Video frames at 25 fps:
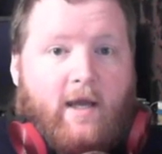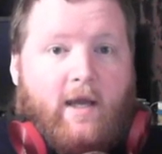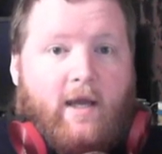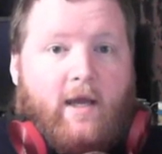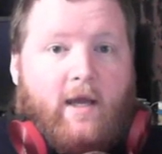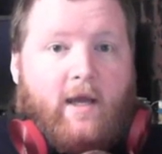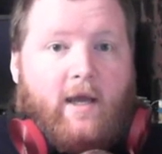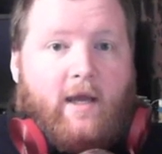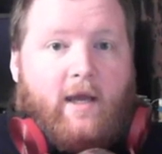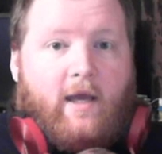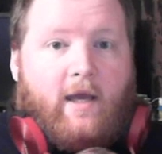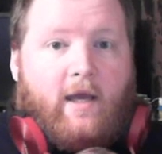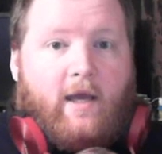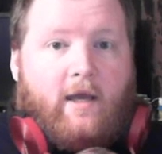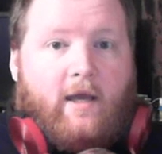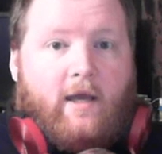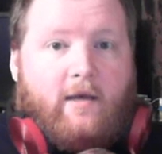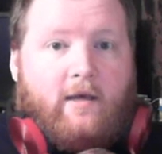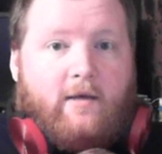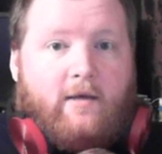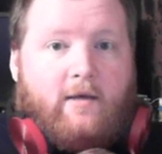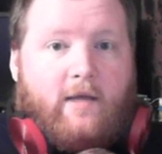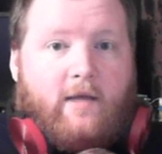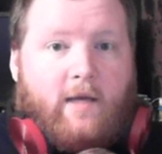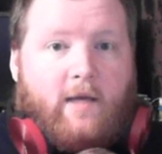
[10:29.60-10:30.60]

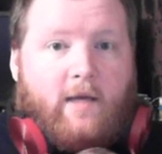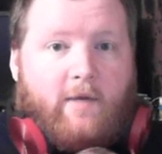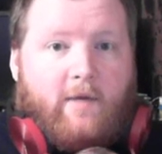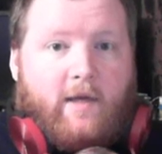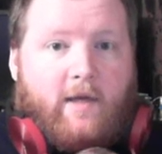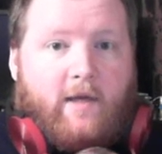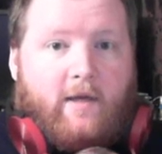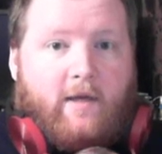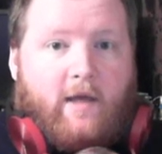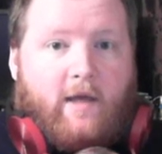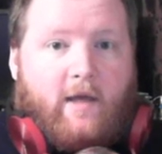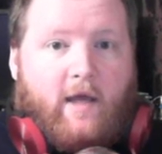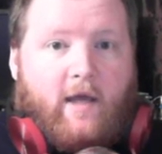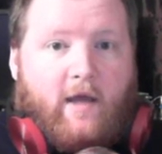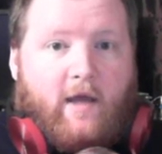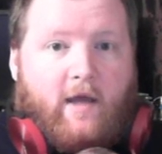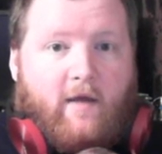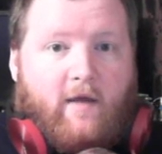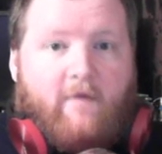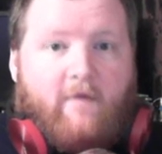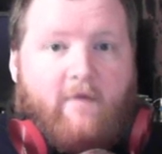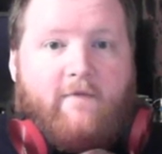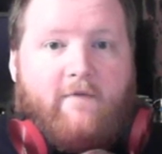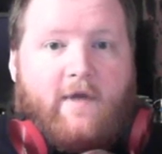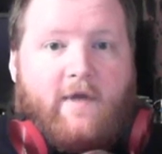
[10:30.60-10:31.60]
And anyway,
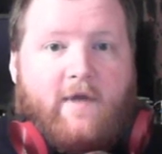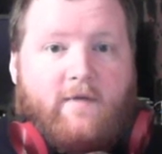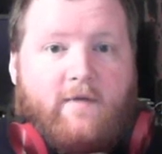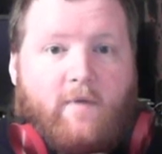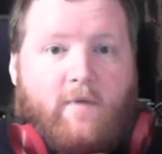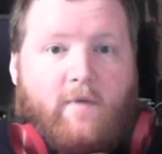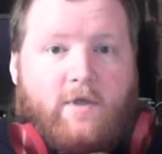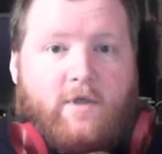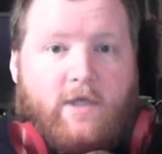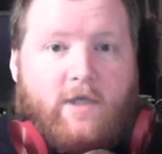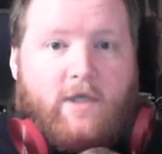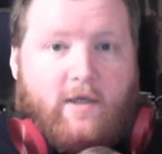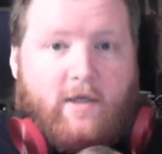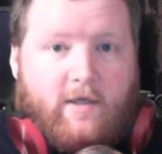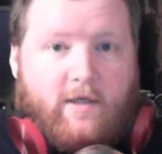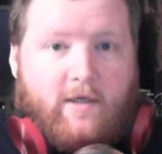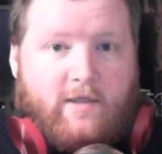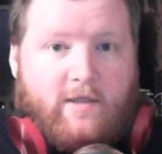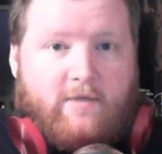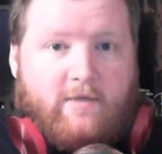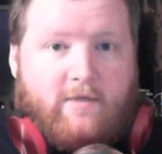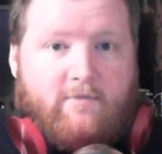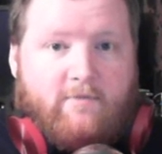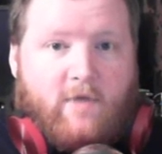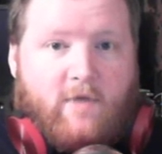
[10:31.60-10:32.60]
thanks for watching,
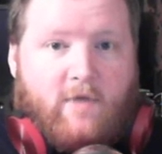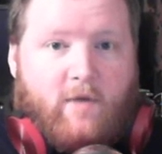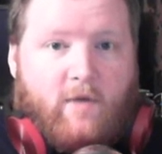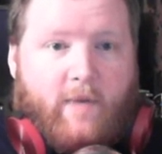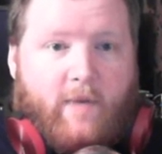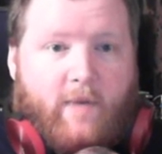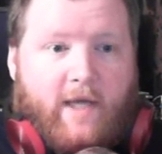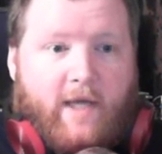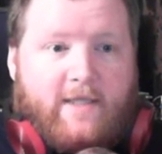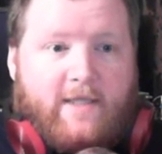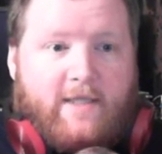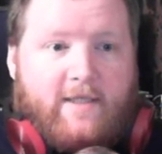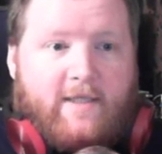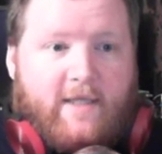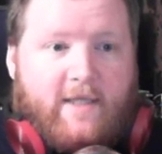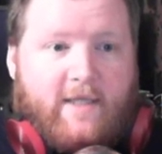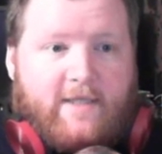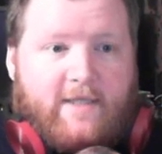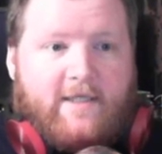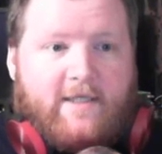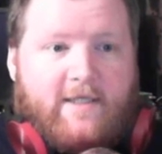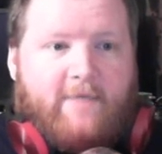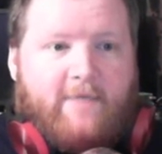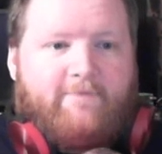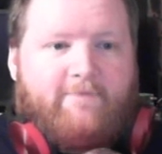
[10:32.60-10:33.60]
and goodbye until
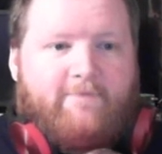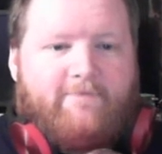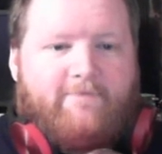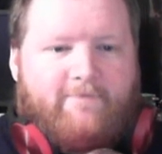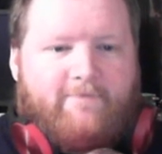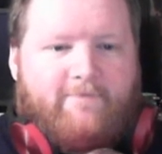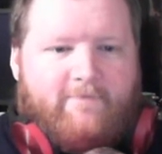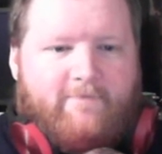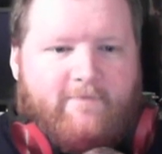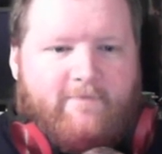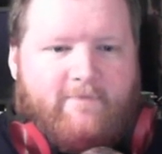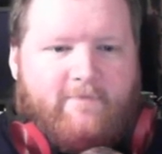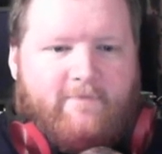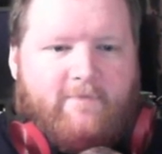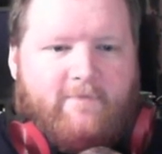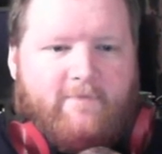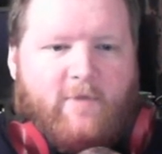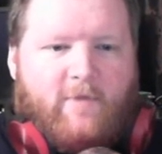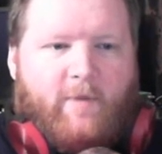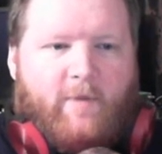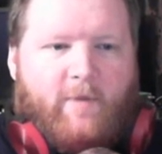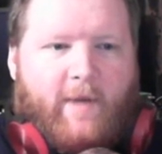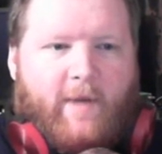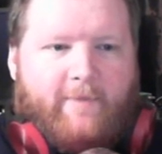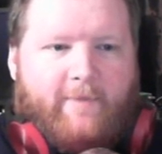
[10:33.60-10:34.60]
next time.
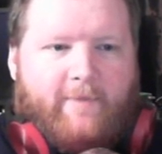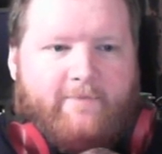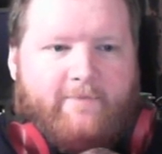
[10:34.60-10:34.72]
Goodbye.